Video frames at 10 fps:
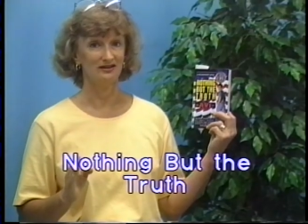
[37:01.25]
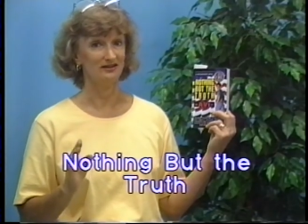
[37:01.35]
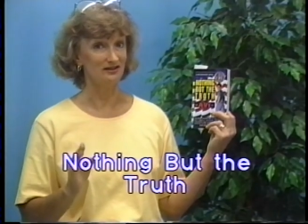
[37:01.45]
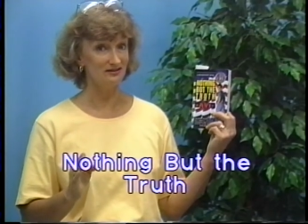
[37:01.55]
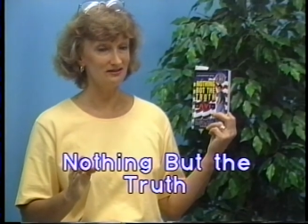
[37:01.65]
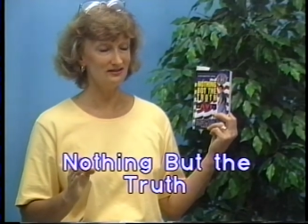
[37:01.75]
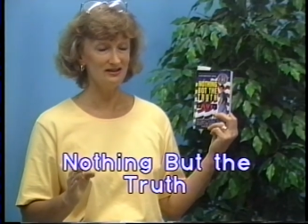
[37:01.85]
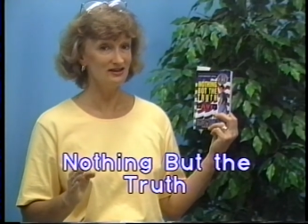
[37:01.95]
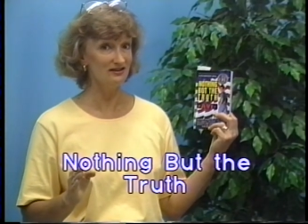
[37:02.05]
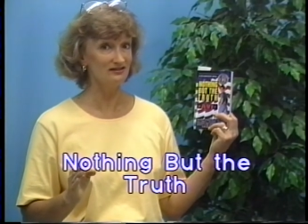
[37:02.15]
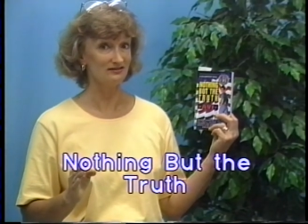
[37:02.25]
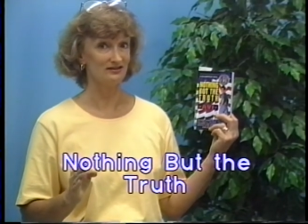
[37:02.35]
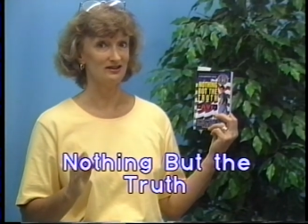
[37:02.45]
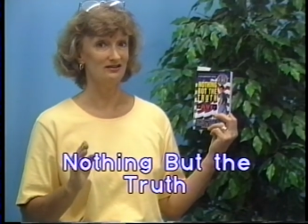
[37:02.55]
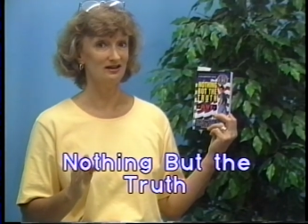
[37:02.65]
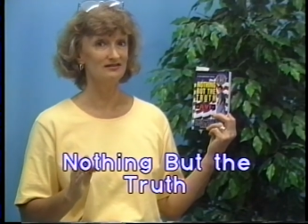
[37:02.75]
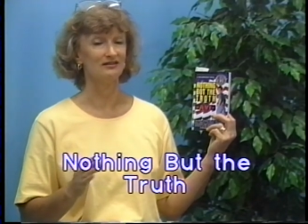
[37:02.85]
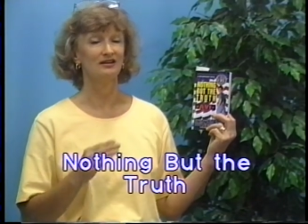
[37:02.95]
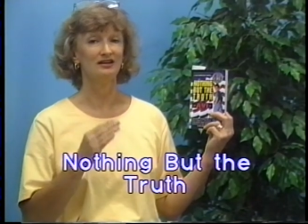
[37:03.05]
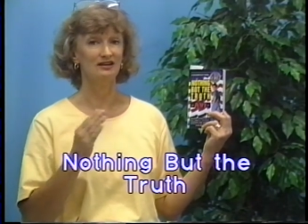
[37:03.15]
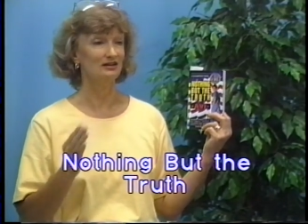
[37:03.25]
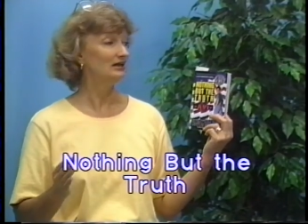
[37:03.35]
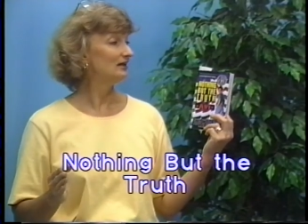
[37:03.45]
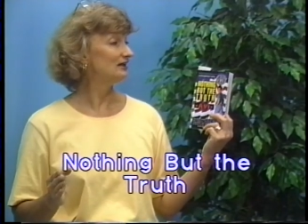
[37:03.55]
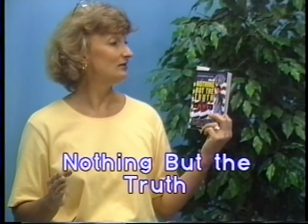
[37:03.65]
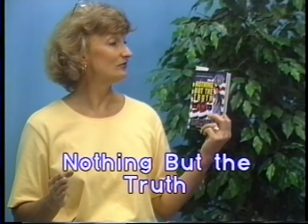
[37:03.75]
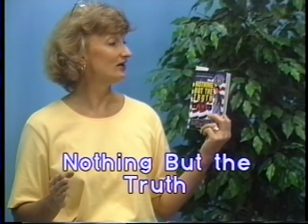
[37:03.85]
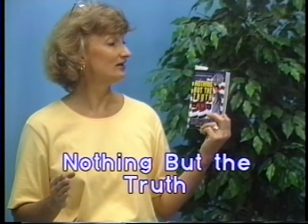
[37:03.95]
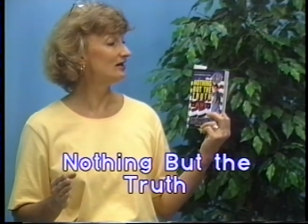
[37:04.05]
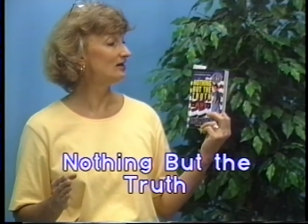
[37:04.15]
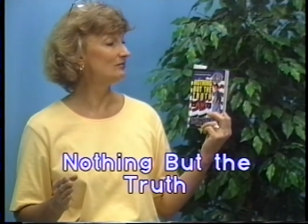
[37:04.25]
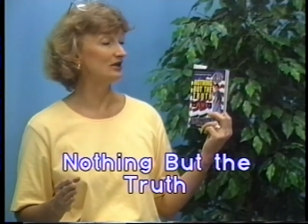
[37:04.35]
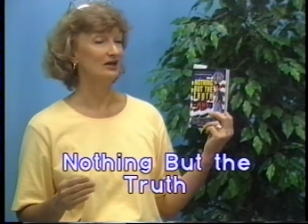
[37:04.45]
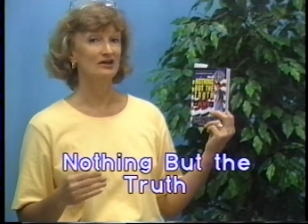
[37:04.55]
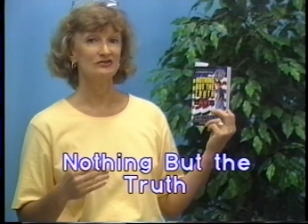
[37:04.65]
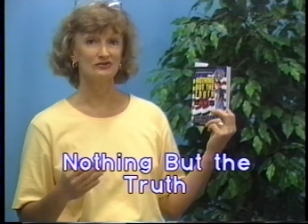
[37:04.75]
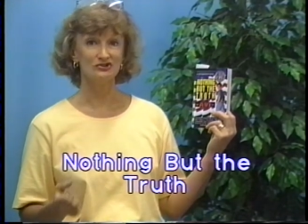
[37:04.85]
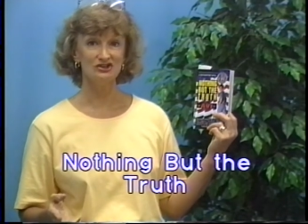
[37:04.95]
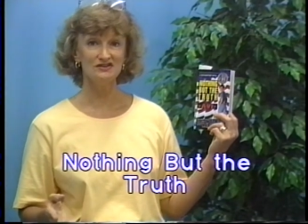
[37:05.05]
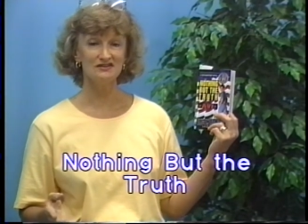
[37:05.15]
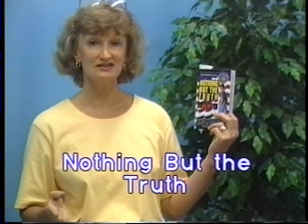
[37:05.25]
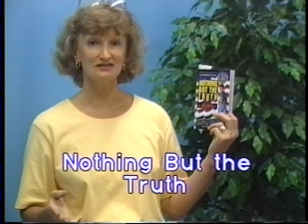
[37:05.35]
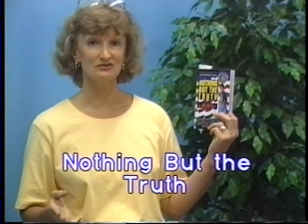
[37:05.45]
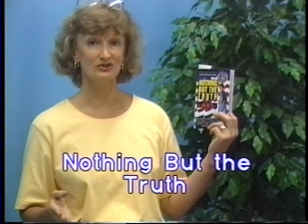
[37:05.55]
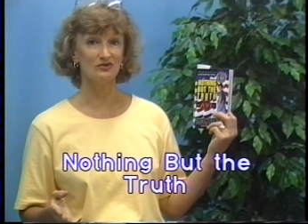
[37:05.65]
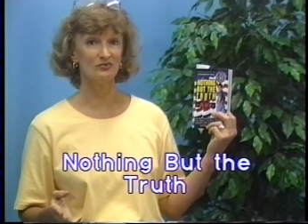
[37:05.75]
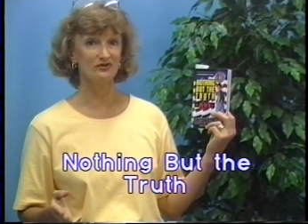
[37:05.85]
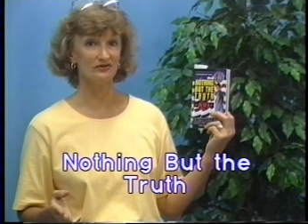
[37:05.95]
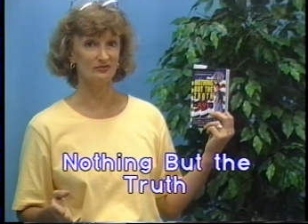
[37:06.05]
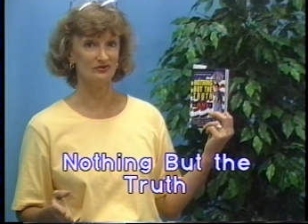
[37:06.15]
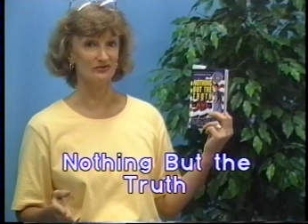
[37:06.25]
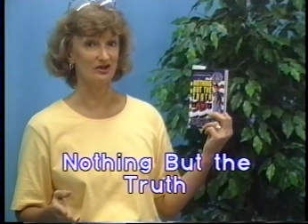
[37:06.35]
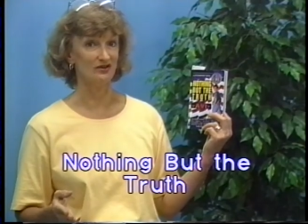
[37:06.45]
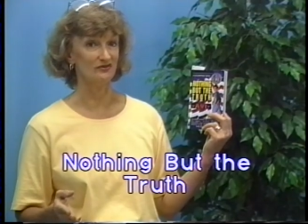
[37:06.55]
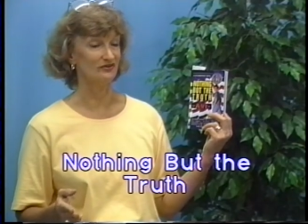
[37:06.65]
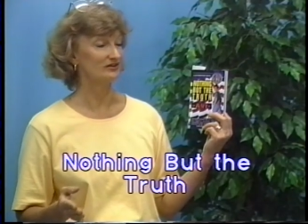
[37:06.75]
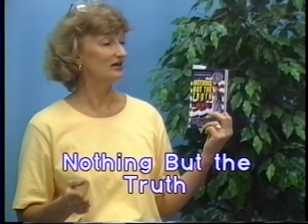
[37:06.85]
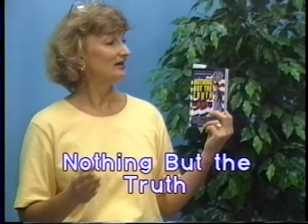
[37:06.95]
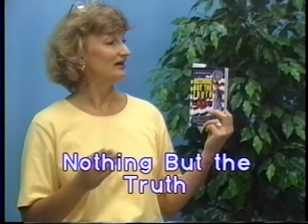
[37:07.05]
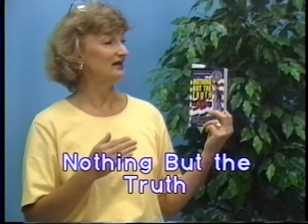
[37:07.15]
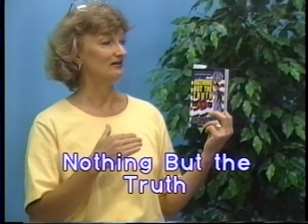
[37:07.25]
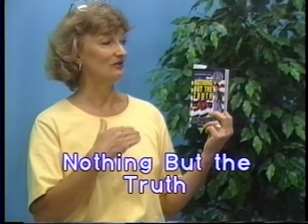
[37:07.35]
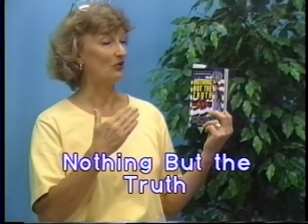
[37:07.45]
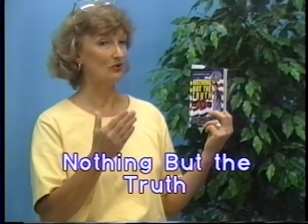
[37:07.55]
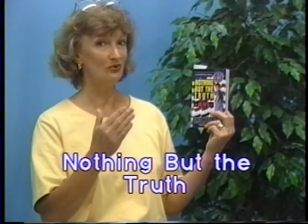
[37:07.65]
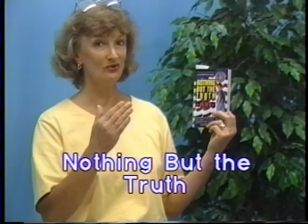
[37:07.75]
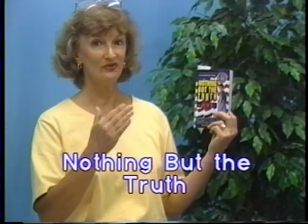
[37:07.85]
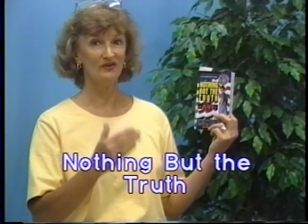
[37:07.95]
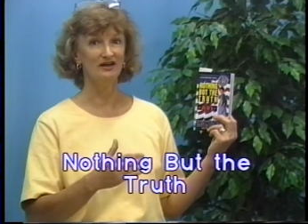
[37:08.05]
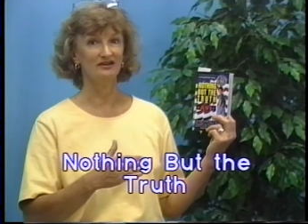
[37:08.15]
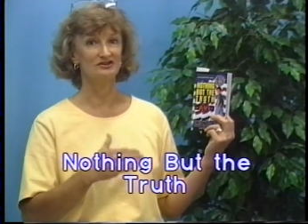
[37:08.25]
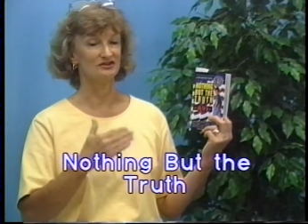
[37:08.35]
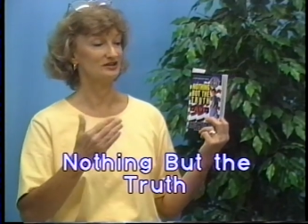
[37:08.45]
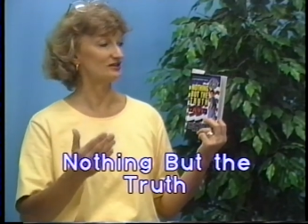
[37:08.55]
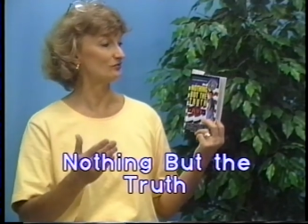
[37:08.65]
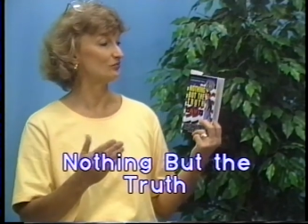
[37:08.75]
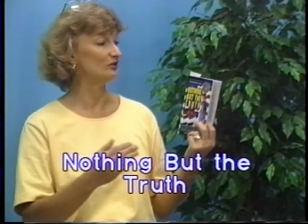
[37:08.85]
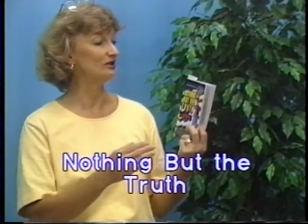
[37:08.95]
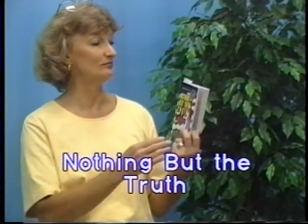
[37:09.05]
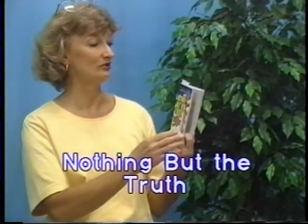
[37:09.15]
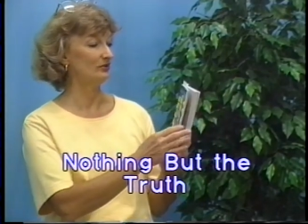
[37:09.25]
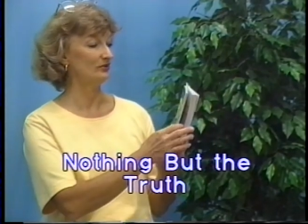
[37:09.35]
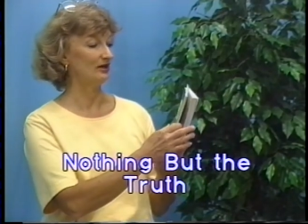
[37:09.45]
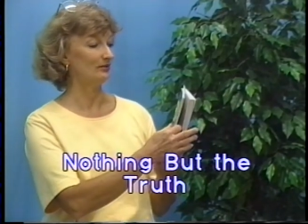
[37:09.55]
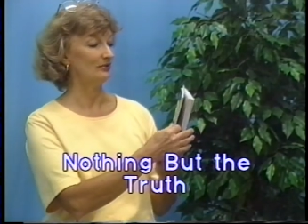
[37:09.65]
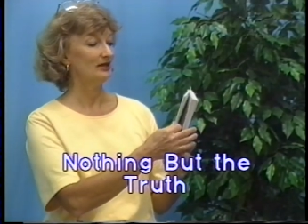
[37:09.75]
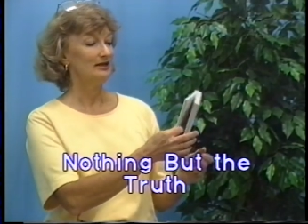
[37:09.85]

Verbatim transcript: and he, he isn't. He doesn't. He keeps on humming. So she sends him to the principal's office, and the whole thing just gets really blown up.